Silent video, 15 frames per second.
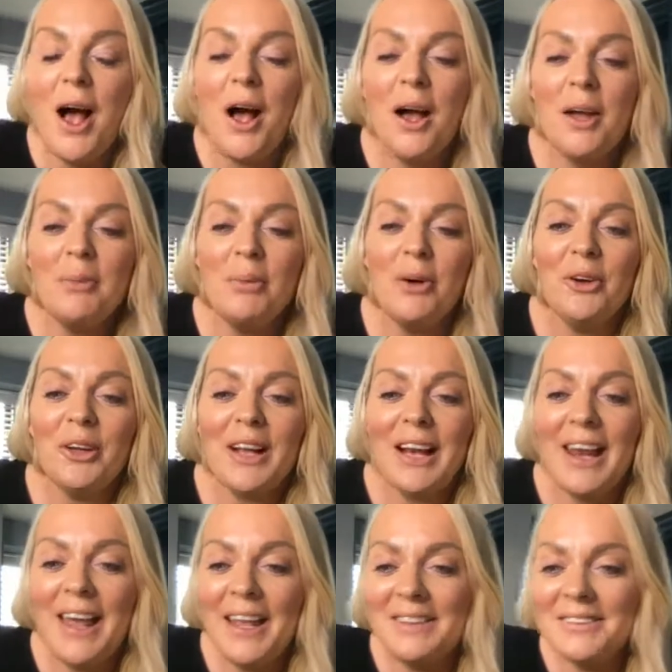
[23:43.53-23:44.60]
I'm on a
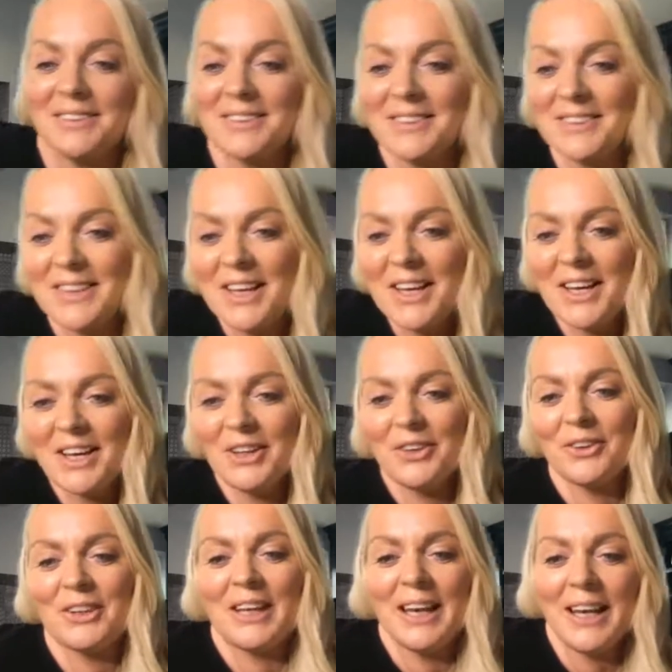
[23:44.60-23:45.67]
cleanse.
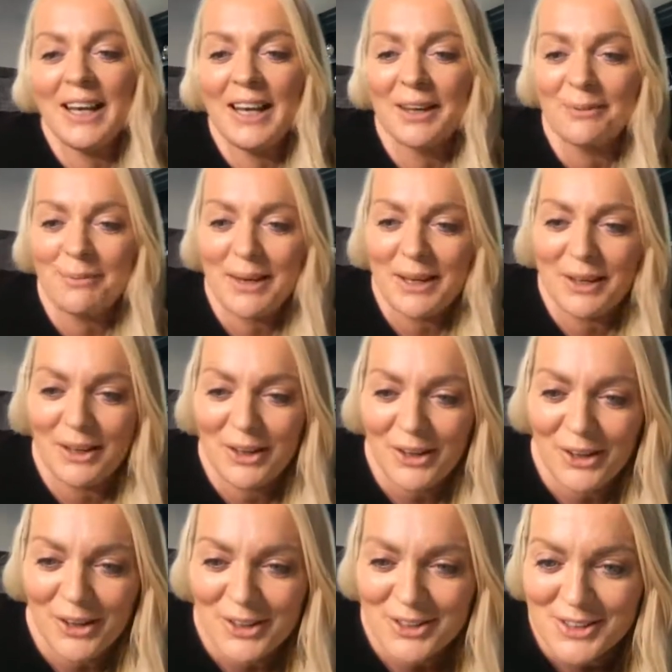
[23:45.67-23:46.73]
You're killing me,
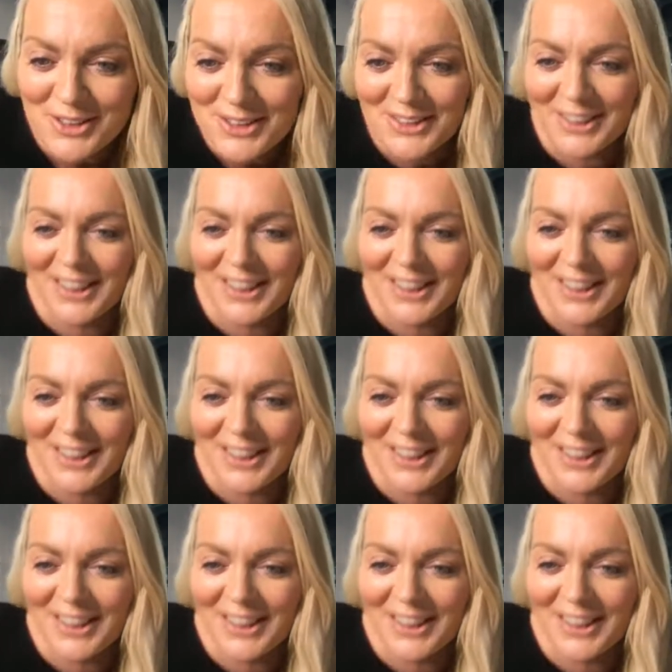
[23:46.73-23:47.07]
Kirst.